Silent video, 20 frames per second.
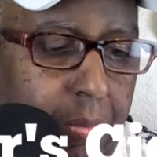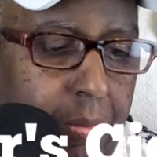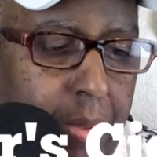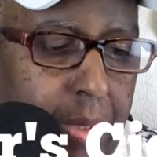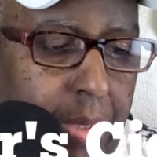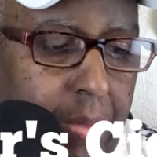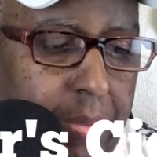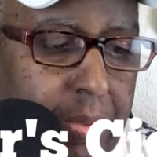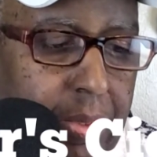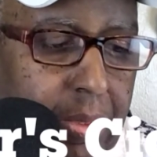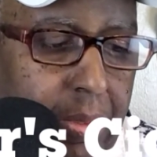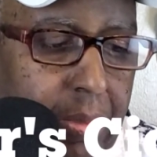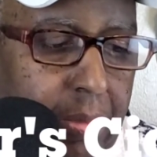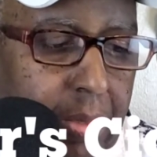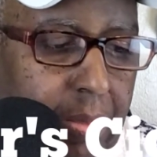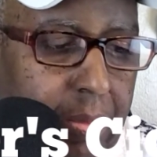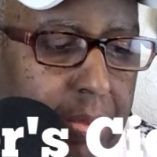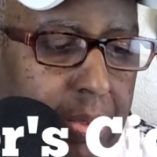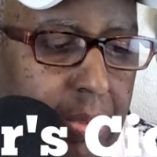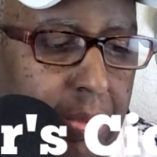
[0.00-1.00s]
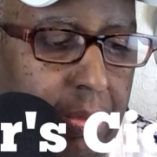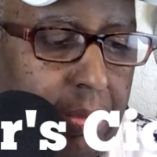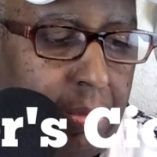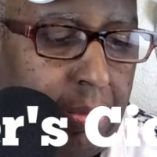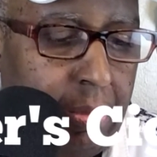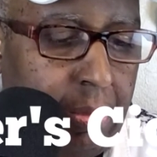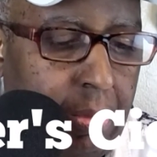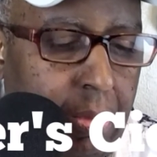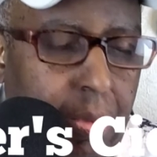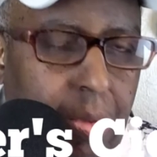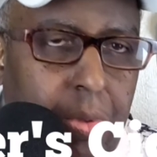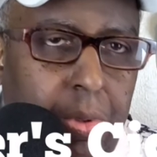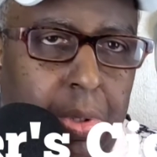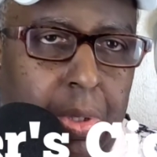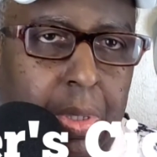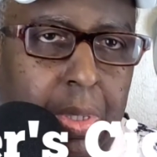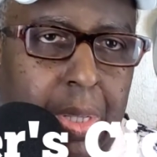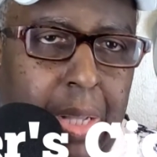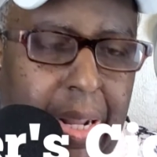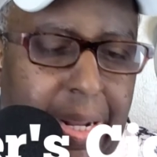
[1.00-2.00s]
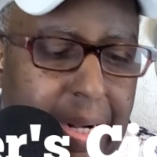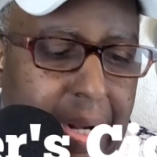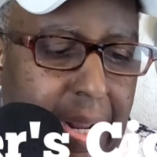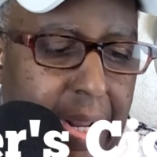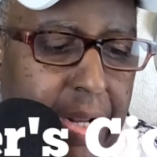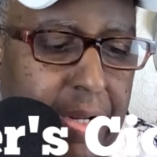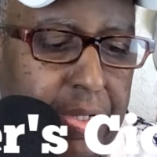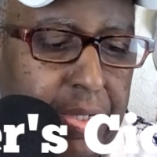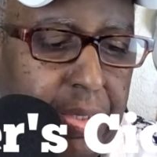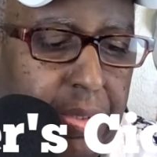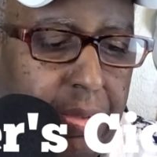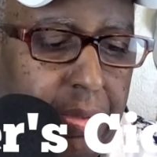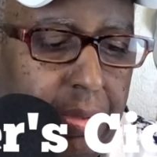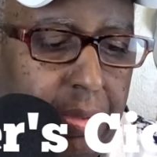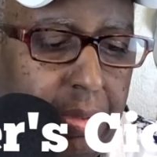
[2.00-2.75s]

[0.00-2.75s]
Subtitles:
But it was a good light ash.